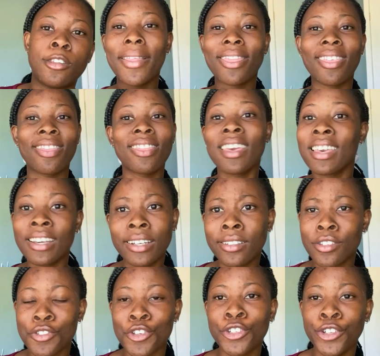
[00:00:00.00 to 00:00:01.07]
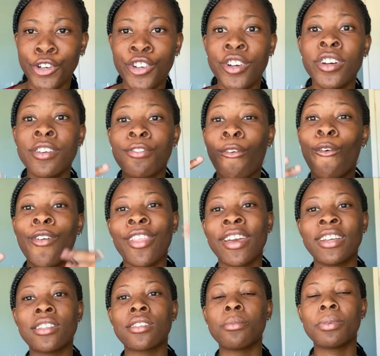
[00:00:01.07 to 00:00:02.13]
But the thing is, you don't know if all the
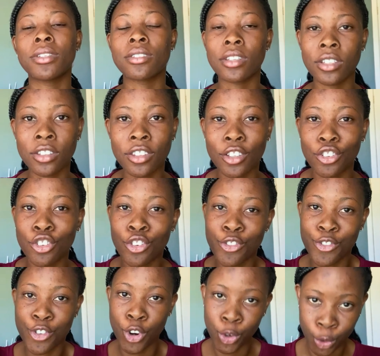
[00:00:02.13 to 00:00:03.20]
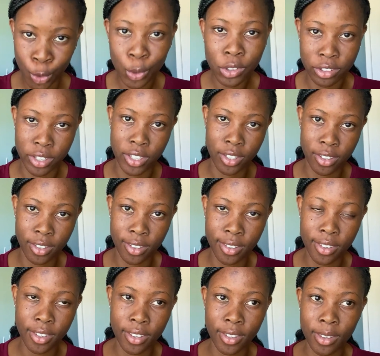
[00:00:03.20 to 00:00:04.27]
80% that you wrote,
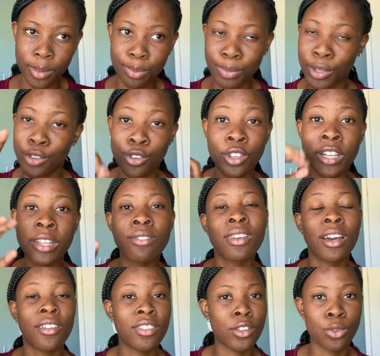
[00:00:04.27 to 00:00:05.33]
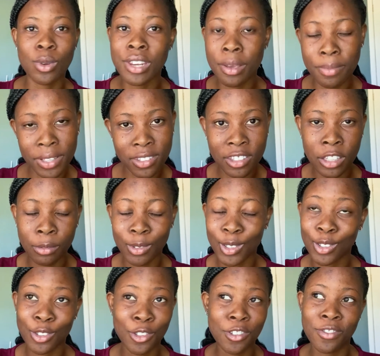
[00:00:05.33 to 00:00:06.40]
because you're leaving out the 20%
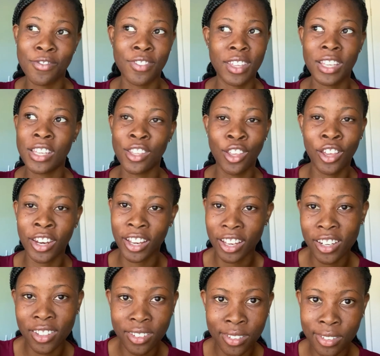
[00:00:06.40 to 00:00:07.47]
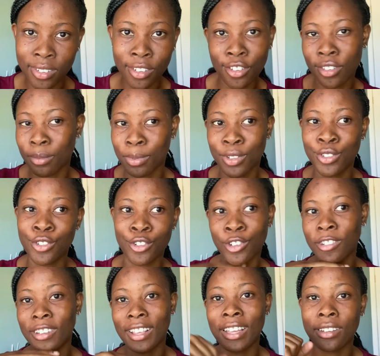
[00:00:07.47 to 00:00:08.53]
because then you're gonna get a distinction because you
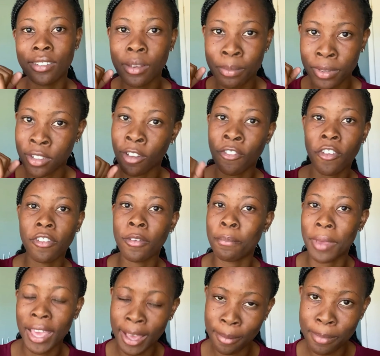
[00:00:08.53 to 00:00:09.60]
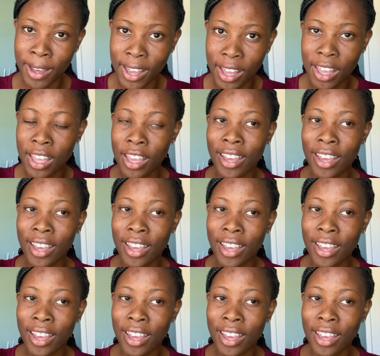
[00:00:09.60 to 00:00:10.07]
wrote 80% of the paper.